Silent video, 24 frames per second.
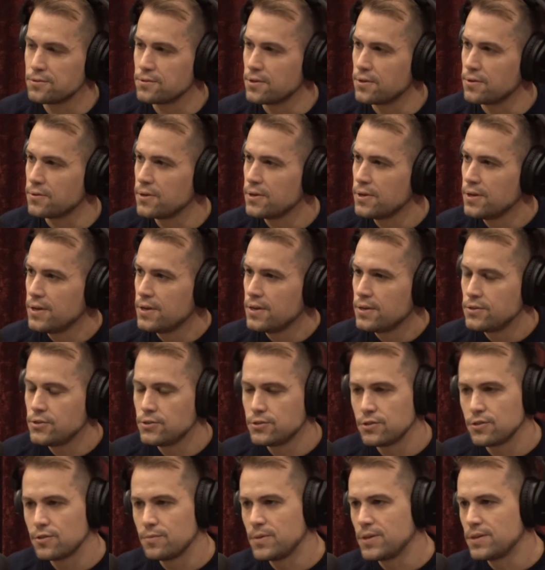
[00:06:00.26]
So
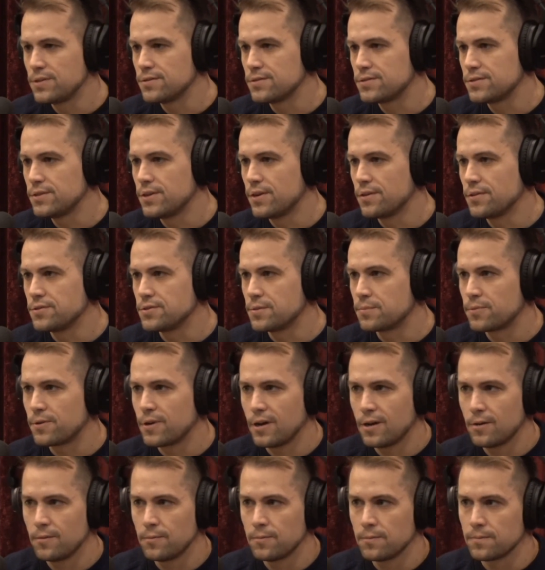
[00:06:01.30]
usually means there's a
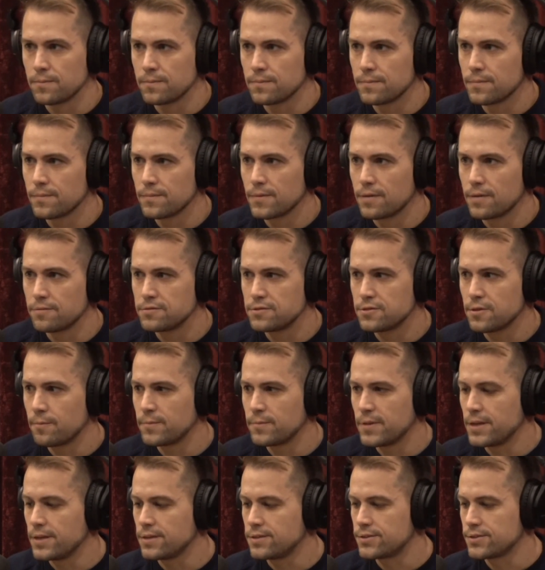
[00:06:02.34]
problem of some
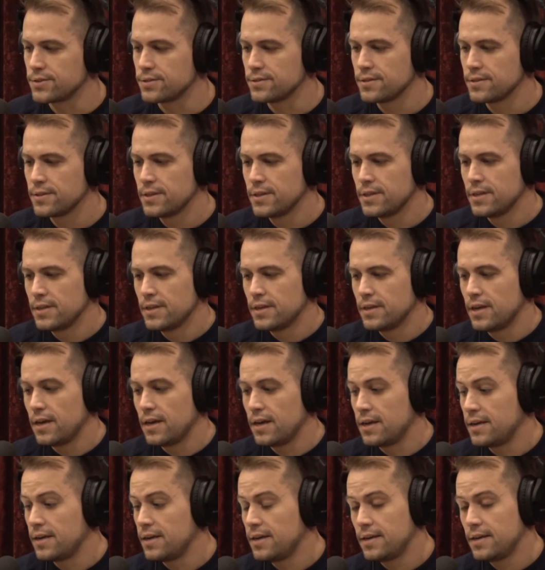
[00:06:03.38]
nature,
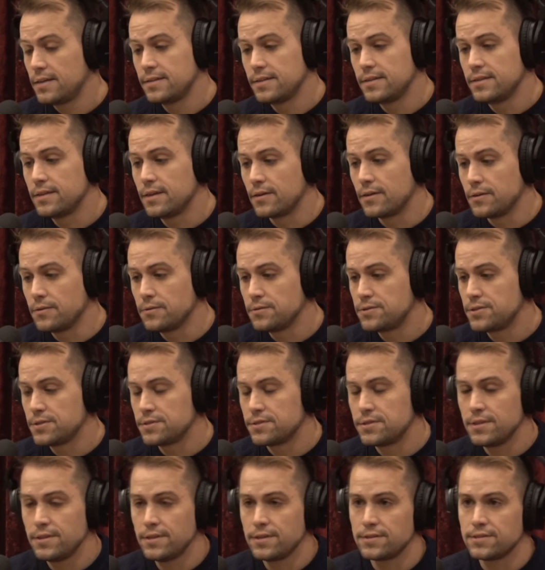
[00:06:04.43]
and he was just
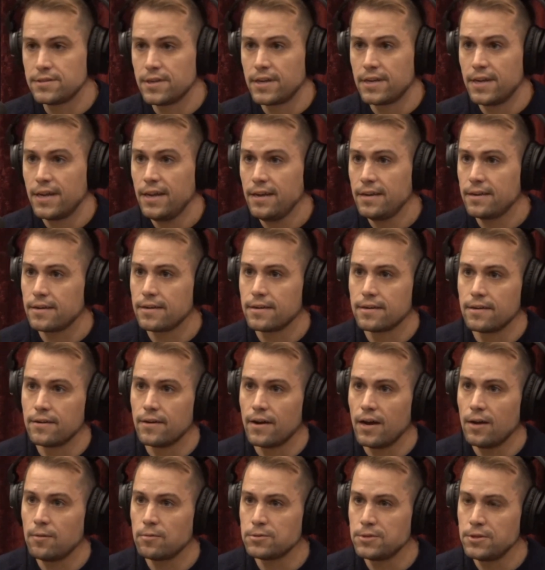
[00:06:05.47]
sitting there saying, "Hey,
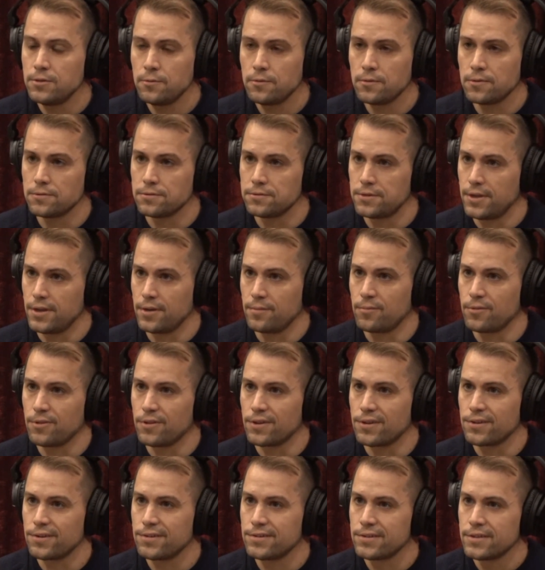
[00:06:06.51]
I almost hit one of those damn
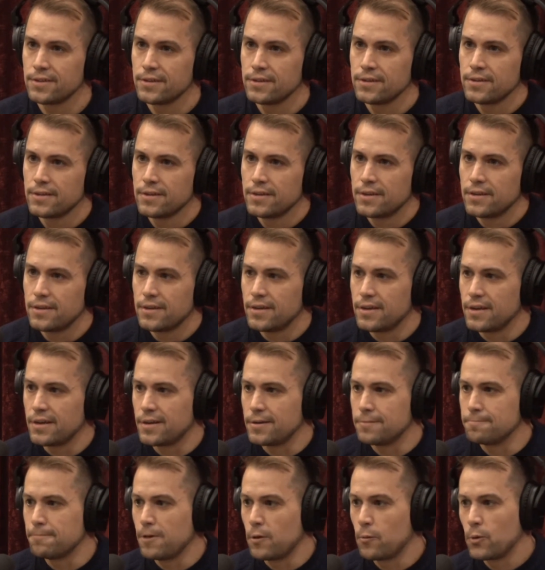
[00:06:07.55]
things,"
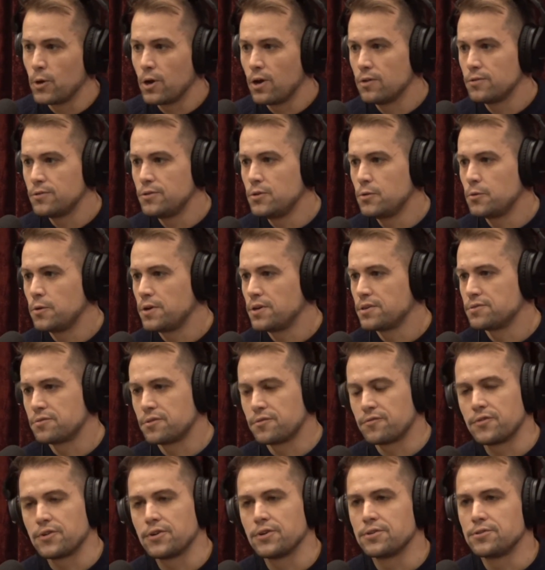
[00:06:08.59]
and we all knew what he was
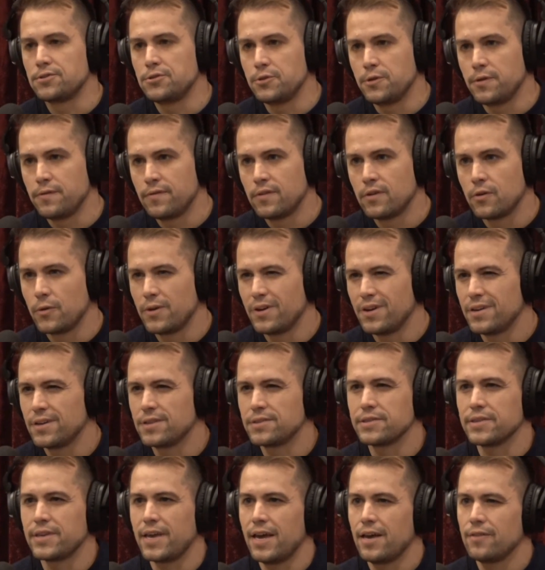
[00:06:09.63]
referring to, even though we didn't
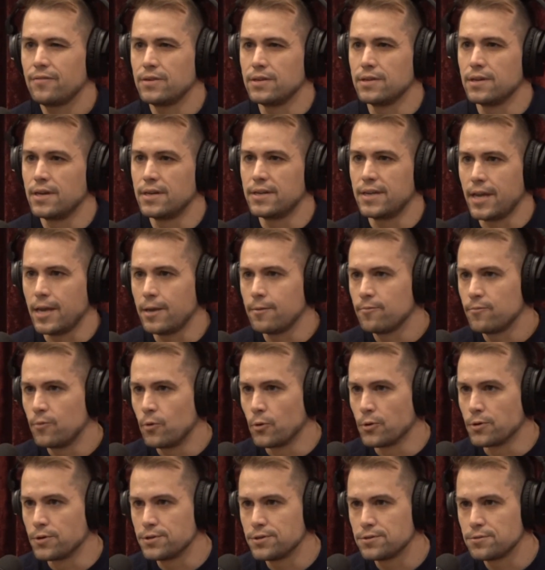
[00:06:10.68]
necessarily have a name
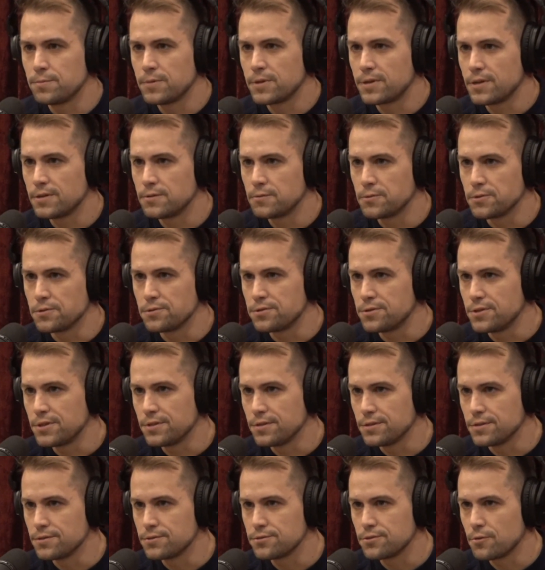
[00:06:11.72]
for it, just because we were
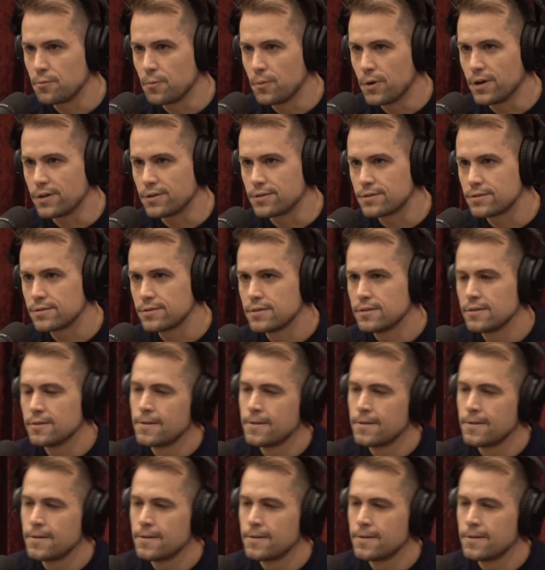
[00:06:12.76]
seeing these so much.